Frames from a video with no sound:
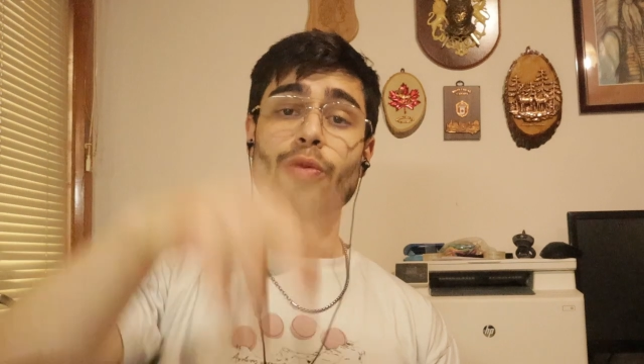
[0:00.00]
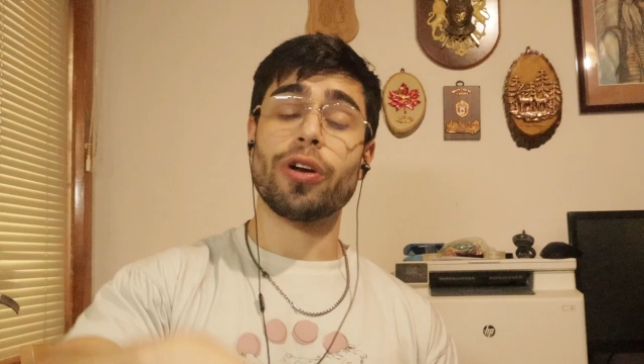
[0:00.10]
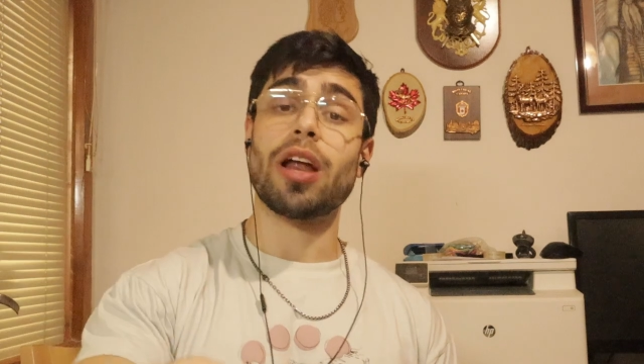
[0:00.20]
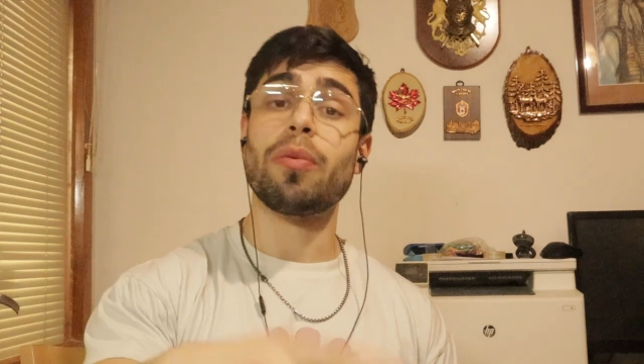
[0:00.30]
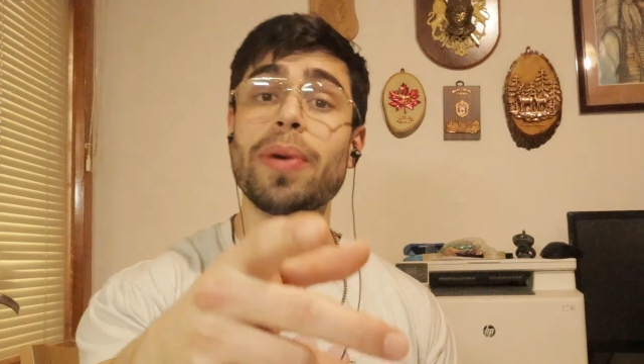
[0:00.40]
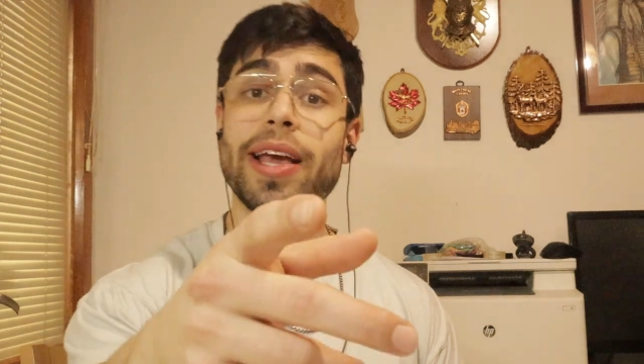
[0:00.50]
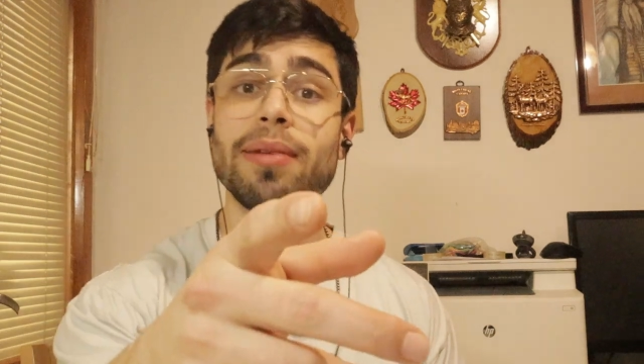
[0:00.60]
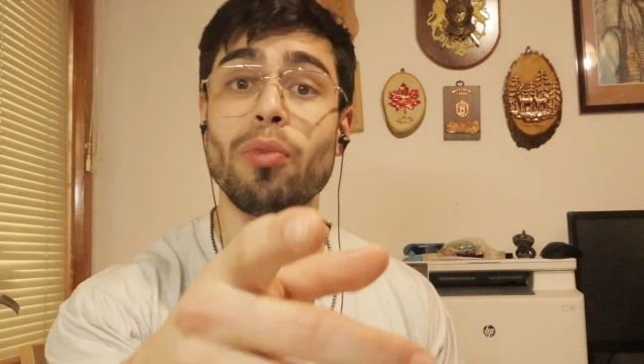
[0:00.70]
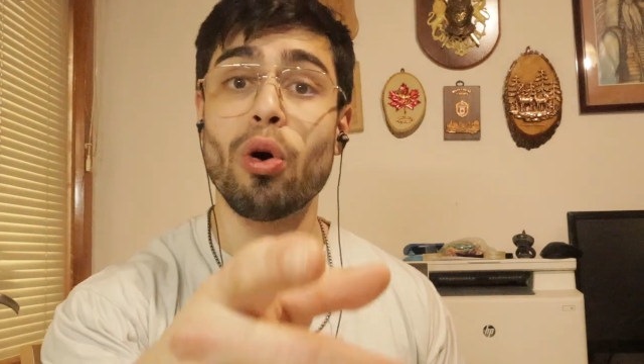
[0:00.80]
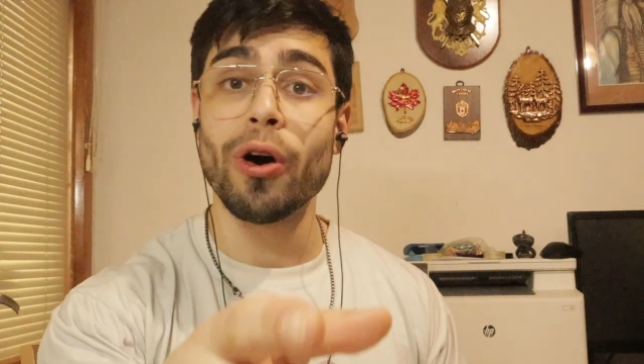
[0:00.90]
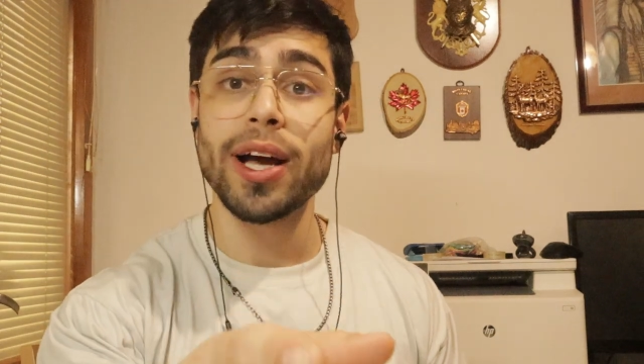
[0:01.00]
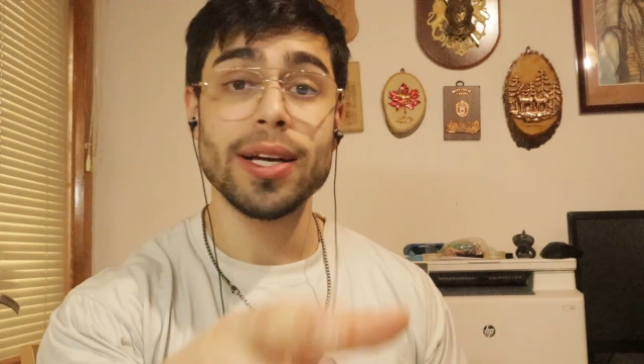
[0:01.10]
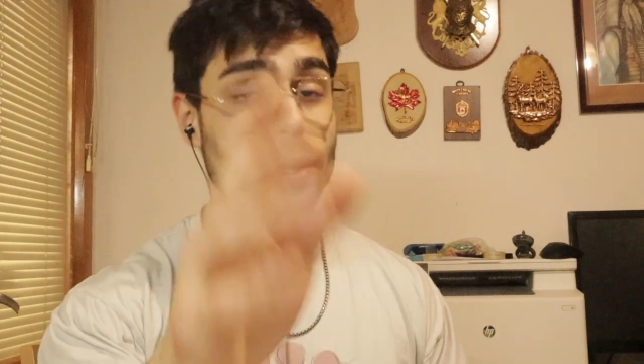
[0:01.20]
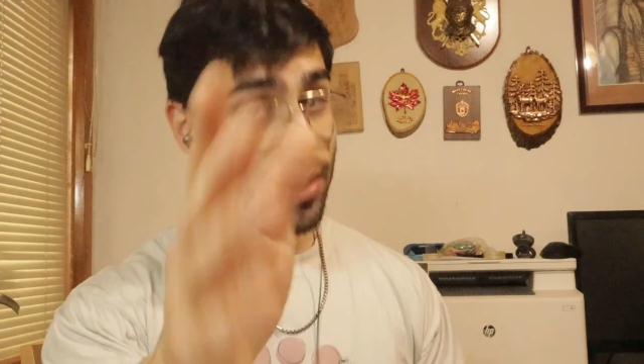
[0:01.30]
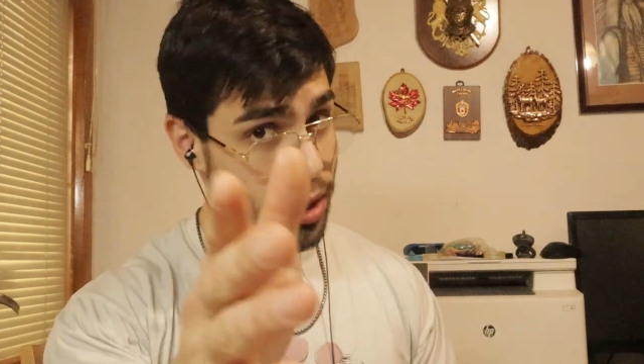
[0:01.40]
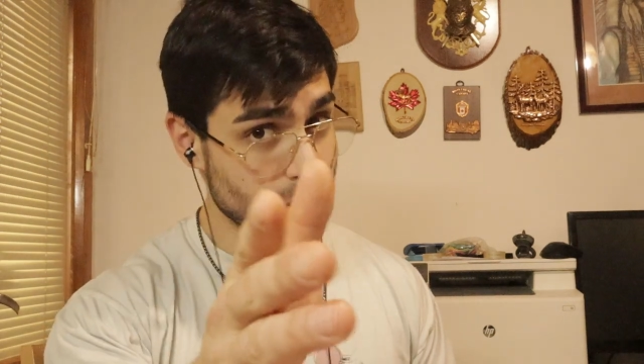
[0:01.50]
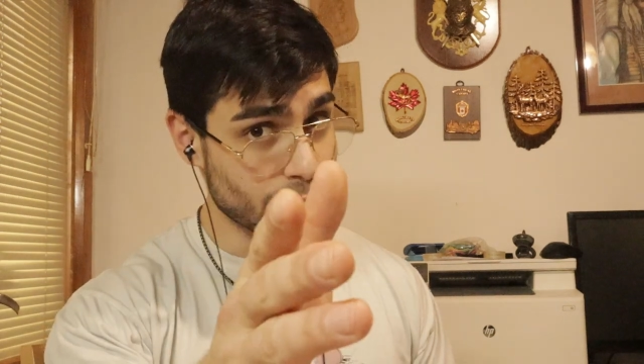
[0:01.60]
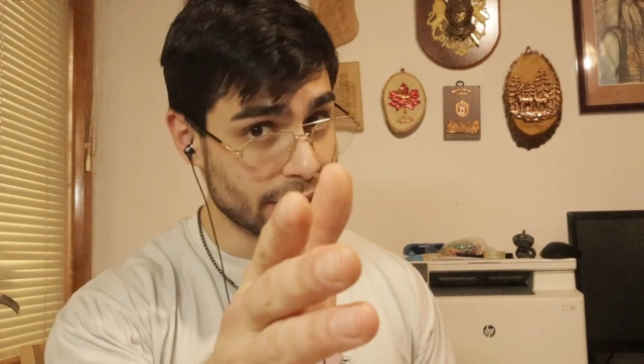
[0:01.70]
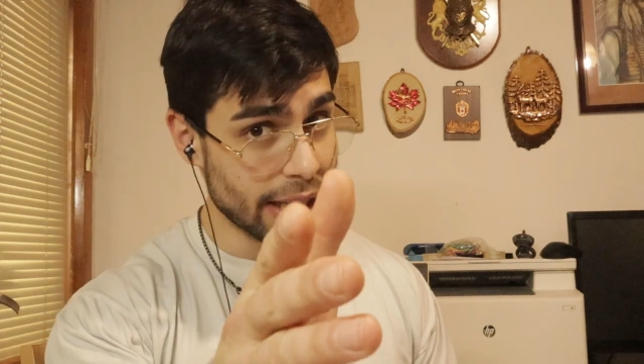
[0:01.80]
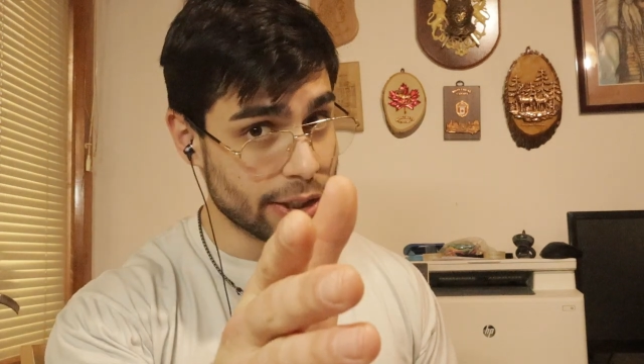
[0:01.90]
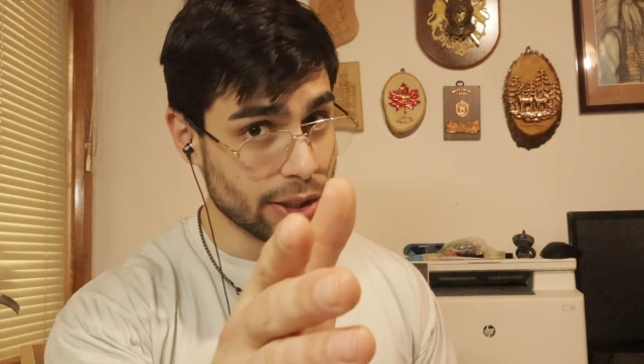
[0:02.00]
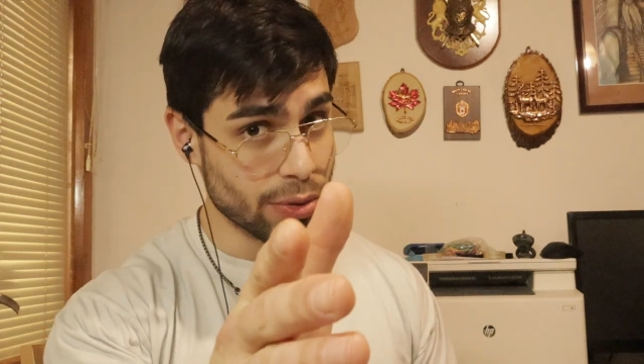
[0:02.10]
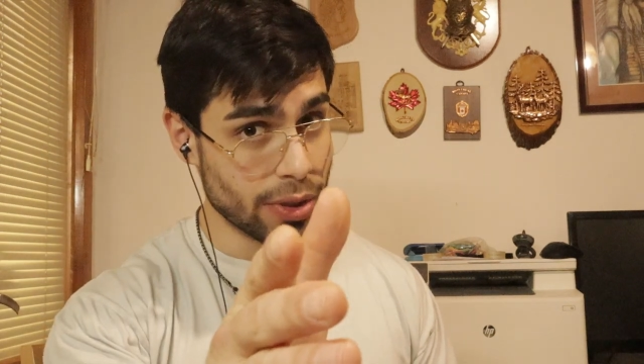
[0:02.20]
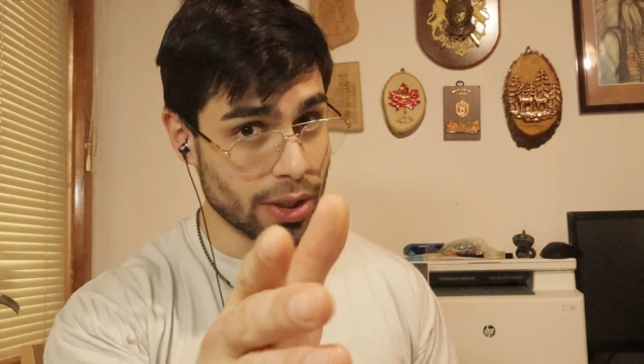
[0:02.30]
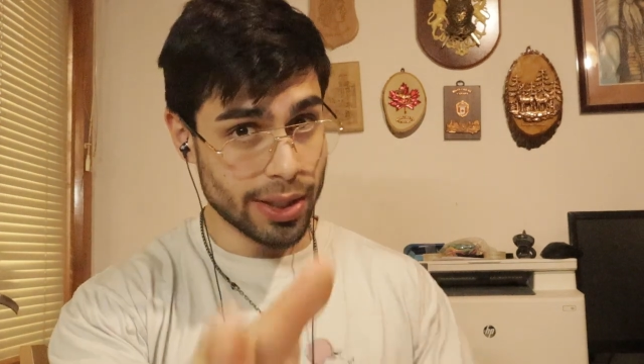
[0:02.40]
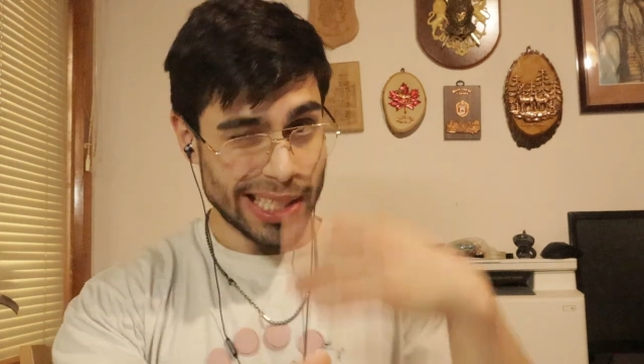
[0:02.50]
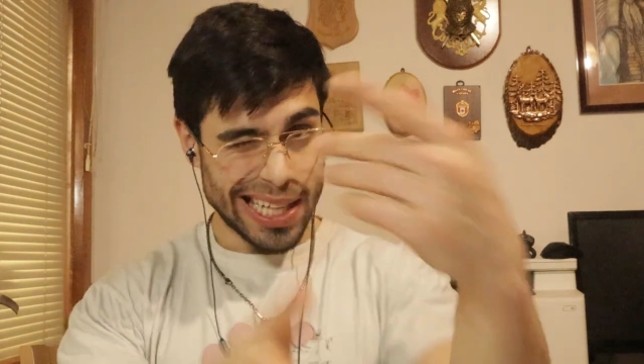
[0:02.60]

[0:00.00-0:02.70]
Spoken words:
We're gonna be making more, so stay tuned.